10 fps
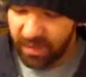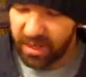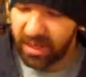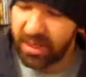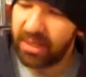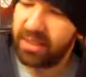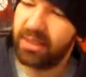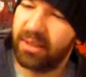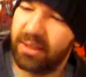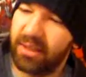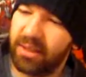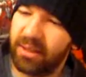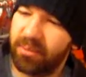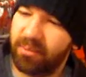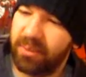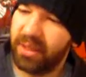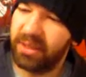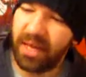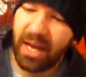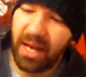Uh, big
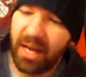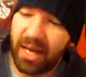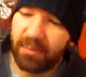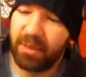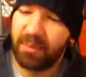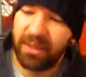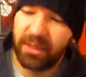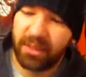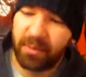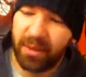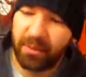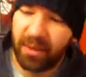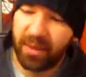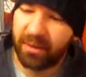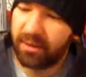time! The Amazing Spider-Man.